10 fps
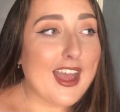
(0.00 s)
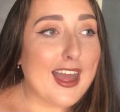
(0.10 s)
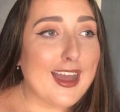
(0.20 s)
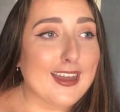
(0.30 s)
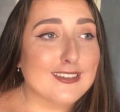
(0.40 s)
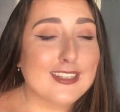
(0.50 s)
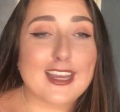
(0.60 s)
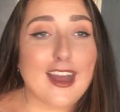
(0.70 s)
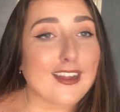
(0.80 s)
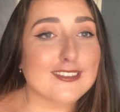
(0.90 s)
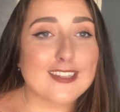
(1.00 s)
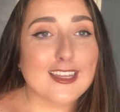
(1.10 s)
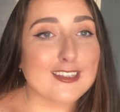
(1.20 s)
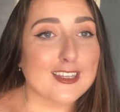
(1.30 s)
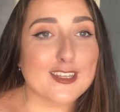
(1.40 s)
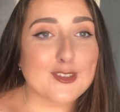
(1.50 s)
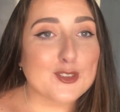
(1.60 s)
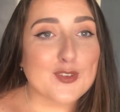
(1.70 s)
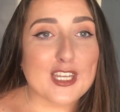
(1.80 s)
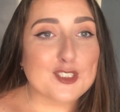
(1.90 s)
and you can hit the
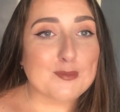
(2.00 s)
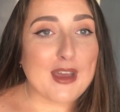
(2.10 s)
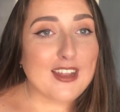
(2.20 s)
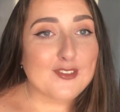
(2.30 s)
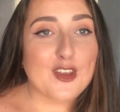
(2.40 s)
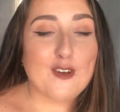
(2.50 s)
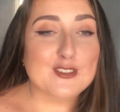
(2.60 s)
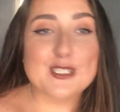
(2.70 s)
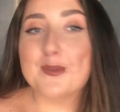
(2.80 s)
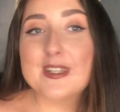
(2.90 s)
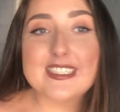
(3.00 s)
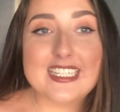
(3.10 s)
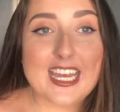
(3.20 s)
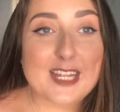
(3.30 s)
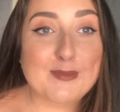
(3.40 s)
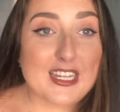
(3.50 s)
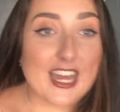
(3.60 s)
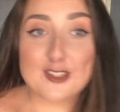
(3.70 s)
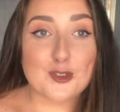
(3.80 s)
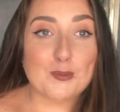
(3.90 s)
notification bell if you obviously want to see me
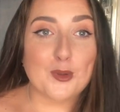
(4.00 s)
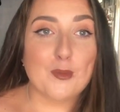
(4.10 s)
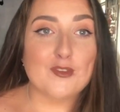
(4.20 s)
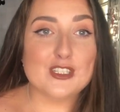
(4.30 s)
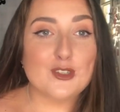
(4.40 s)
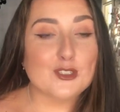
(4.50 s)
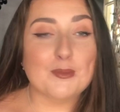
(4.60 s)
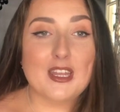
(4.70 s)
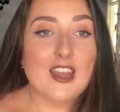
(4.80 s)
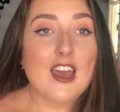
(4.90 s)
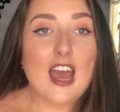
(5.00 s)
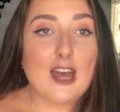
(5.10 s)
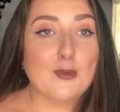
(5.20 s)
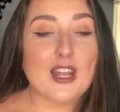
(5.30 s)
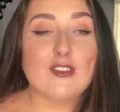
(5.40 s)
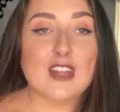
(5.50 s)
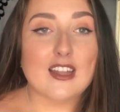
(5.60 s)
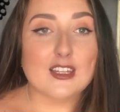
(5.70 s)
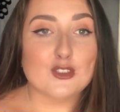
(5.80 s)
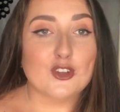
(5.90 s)
next upcoming videos. I mean, I will have
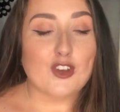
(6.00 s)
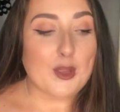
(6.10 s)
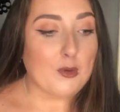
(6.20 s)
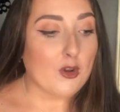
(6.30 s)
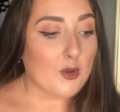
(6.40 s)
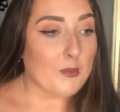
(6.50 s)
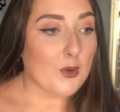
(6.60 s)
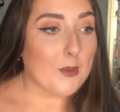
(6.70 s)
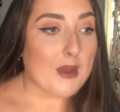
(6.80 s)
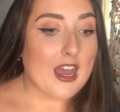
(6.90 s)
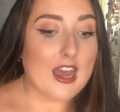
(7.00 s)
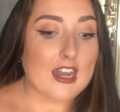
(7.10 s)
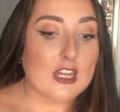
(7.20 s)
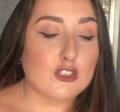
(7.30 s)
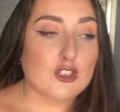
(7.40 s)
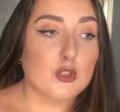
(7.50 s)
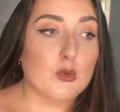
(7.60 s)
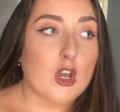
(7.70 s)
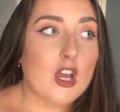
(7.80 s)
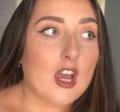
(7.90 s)
that Litjoy Crate one coming up, and I
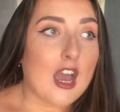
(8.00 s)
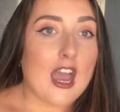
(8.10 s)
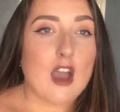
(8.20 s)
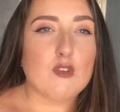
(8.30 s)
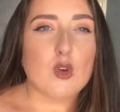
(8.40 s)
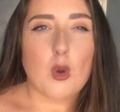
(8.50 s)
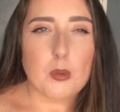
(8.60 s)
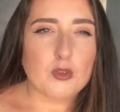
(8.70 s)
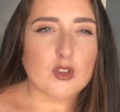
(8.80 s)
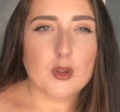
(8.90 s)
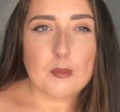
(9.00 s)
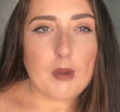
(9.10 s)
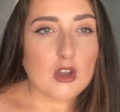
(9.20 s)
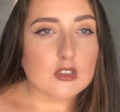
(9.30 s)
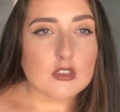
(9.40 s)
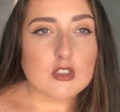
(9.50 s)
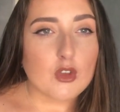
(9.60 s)
do have a couple of other unboxings